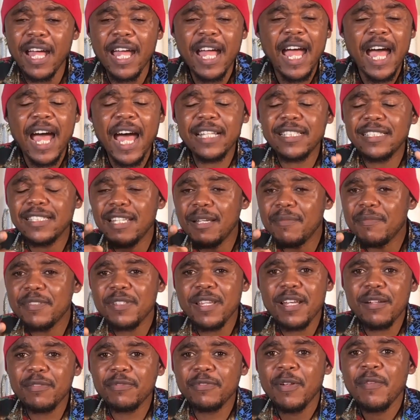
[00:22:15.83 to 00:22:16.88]
at
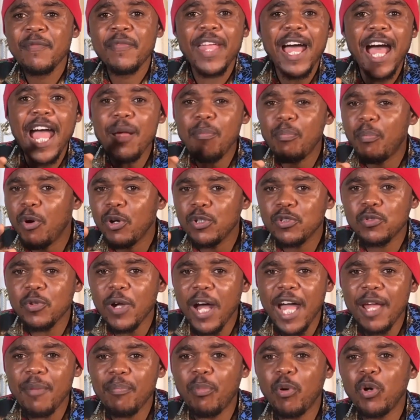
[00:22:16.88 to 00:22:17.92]
themselves eyeball to
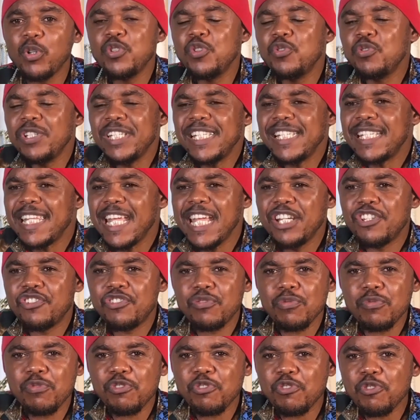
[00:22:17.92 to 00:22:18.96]
eyeball, you need a two
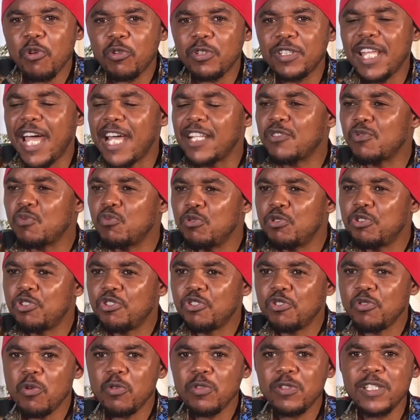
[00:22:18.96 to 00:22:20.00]
shot that will
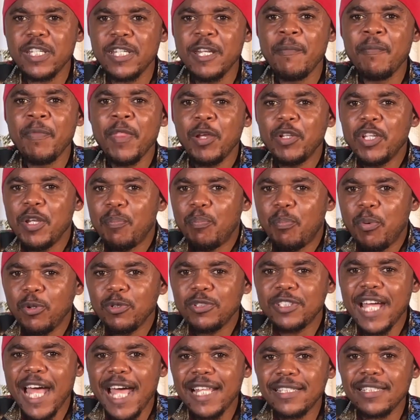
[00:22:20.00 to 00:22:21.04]
show the both
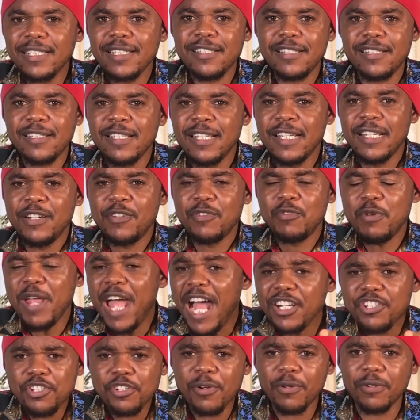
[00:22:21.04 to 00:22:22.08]
artists'
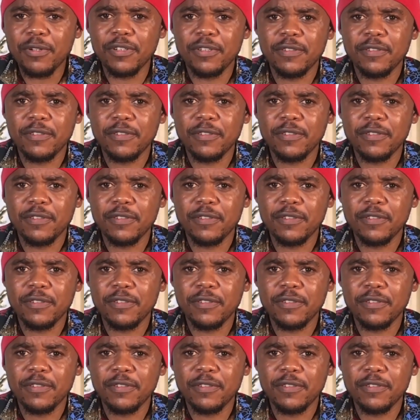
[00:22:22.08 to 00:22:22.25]
reaction.